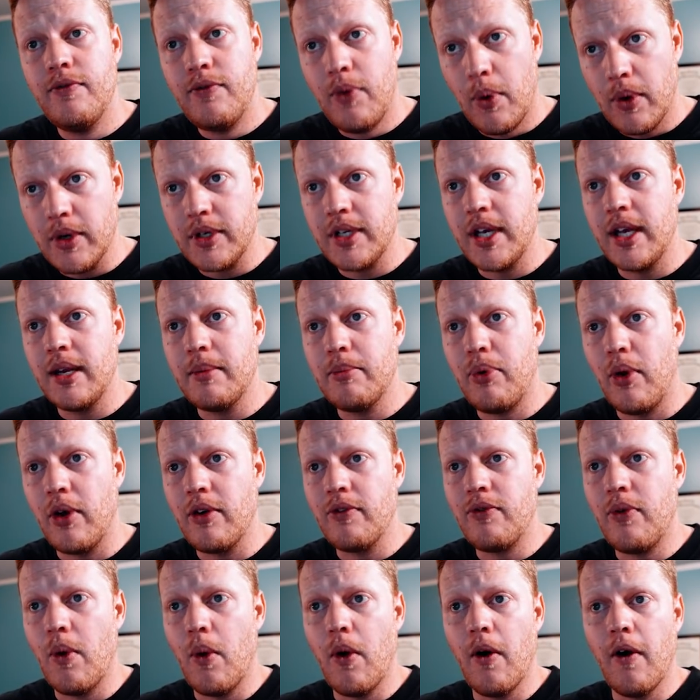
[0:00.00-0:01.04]

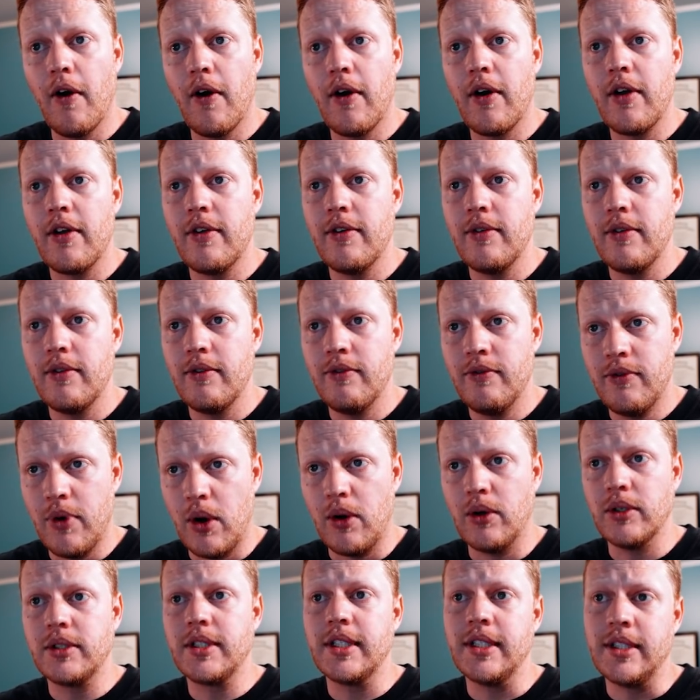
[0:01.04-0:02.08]
14.4
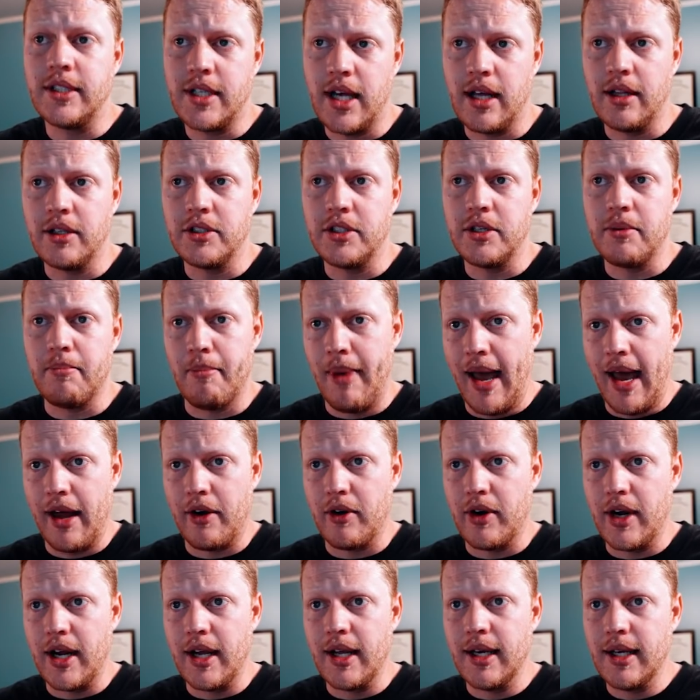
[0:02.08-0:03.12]
volt intelligent
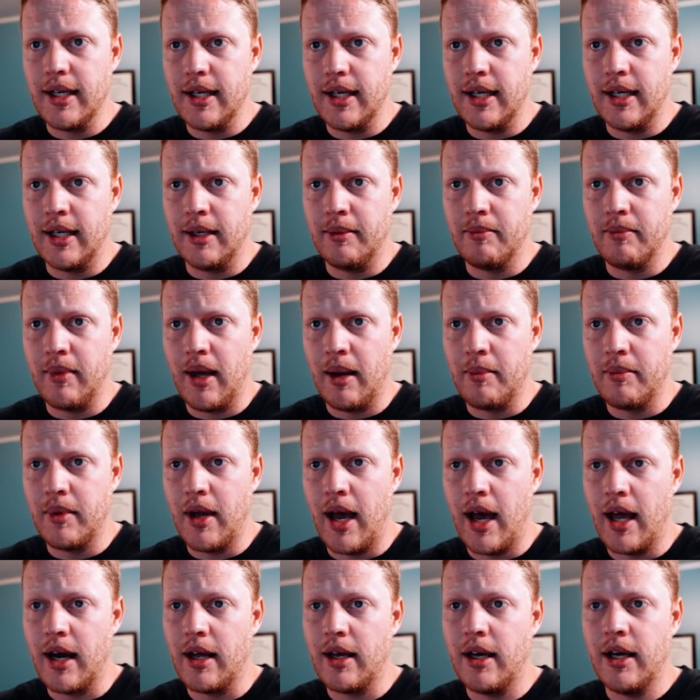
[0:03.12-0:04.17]
battery. I'm
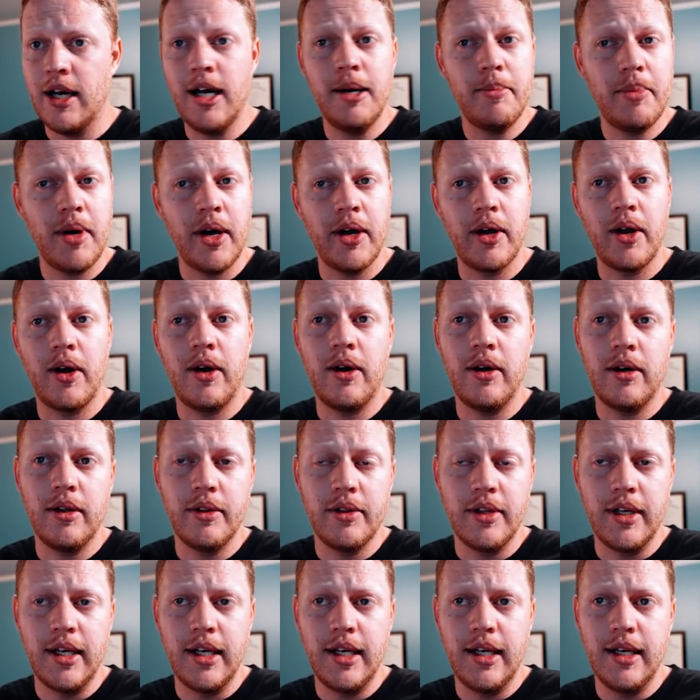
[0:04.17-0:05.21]
not up on all
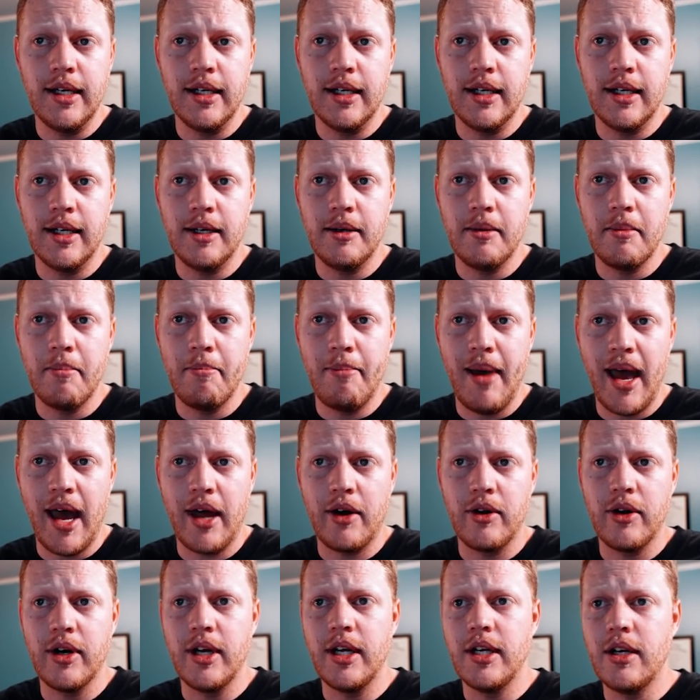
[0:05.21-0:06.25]
the
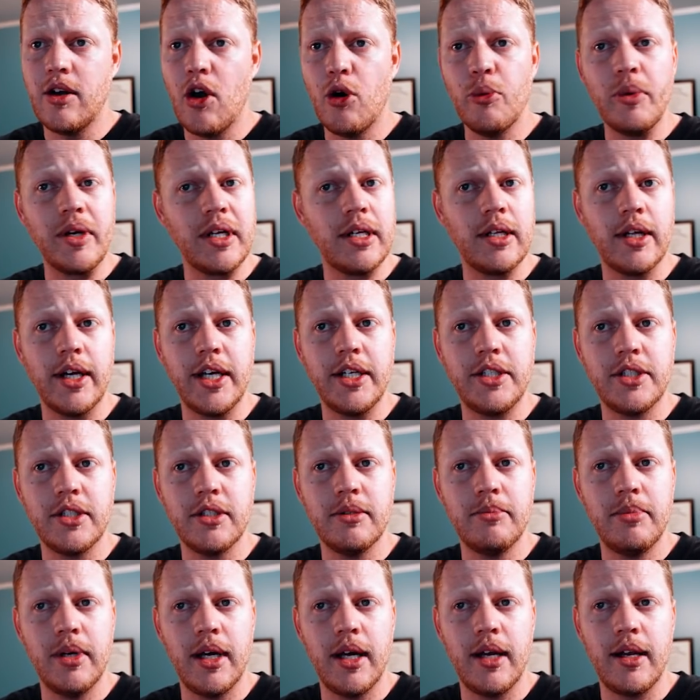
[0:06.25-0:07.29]
battery
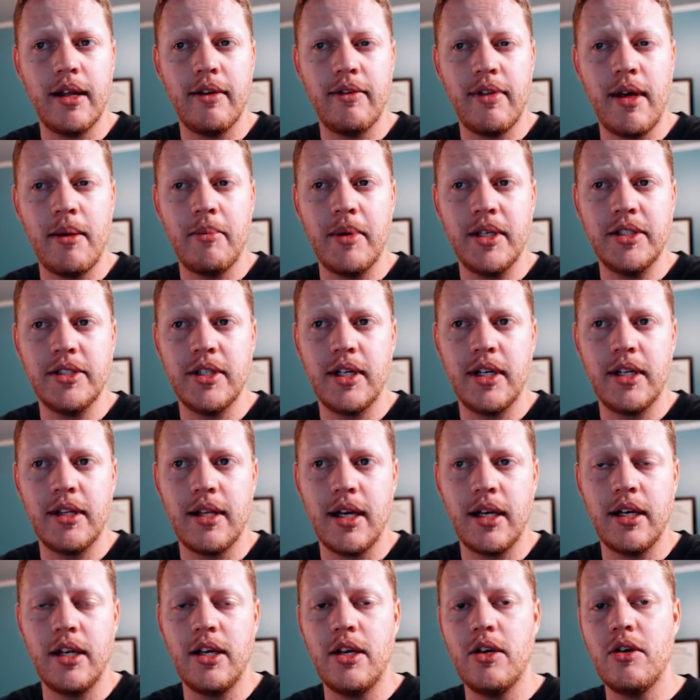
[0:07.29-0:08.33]
nomenclature, but if that means
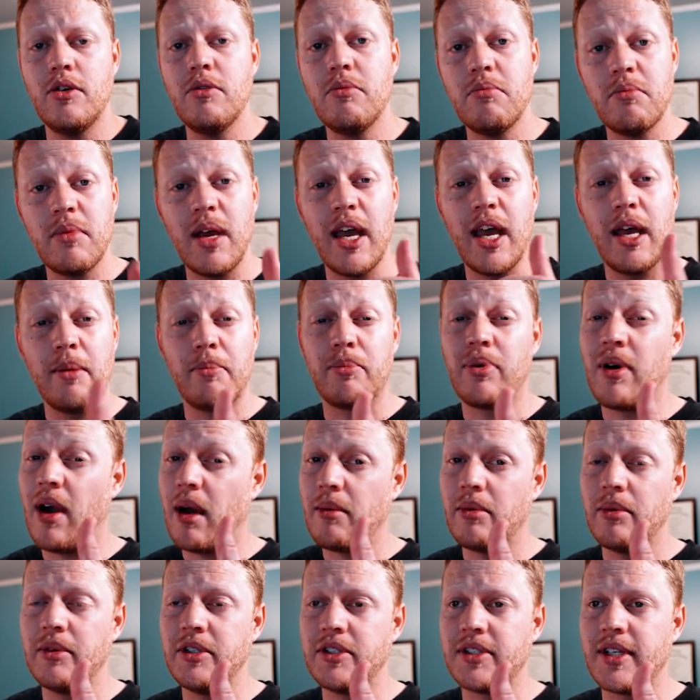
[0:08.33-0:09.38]
anything to you, it
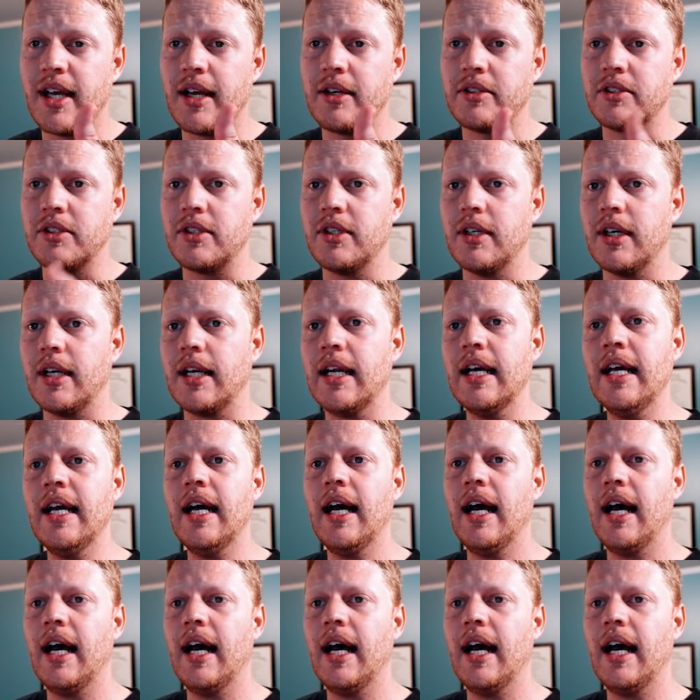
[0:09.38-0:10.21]
probably sounds good.